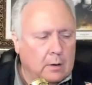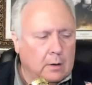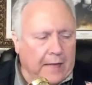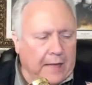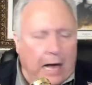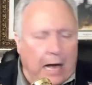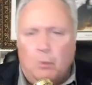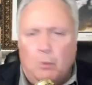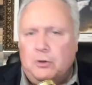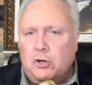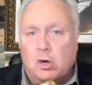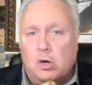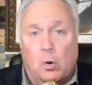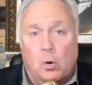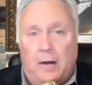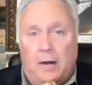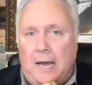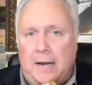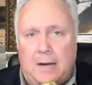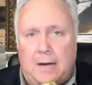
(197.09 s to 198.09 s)
That would
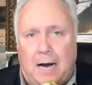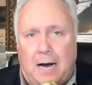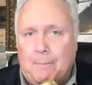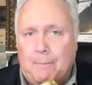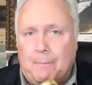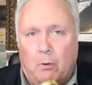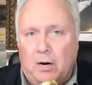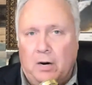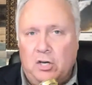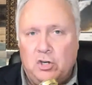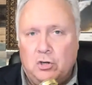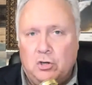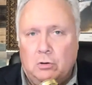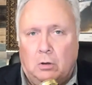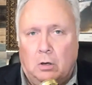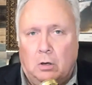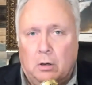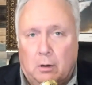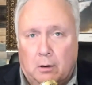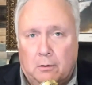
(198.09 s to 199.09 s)
create
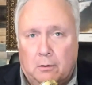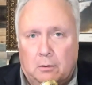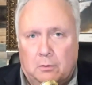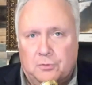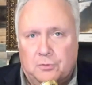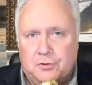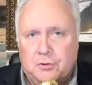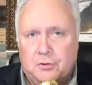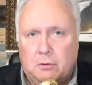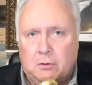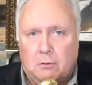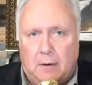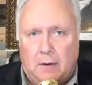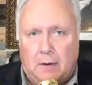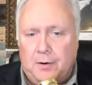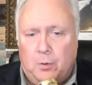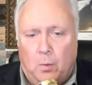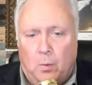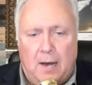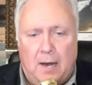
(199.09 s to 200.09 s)
operational hurdles right
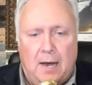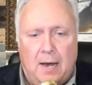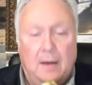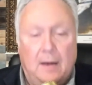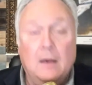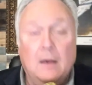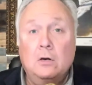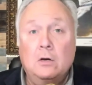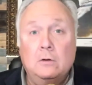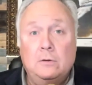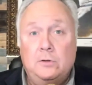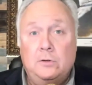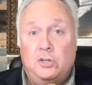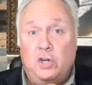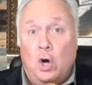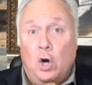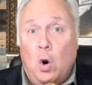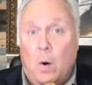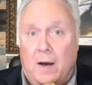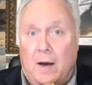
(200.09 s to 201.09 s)
away.
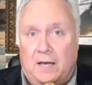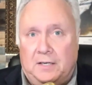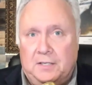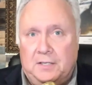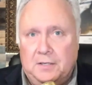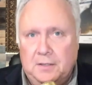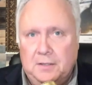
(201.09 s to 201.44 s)
Do it.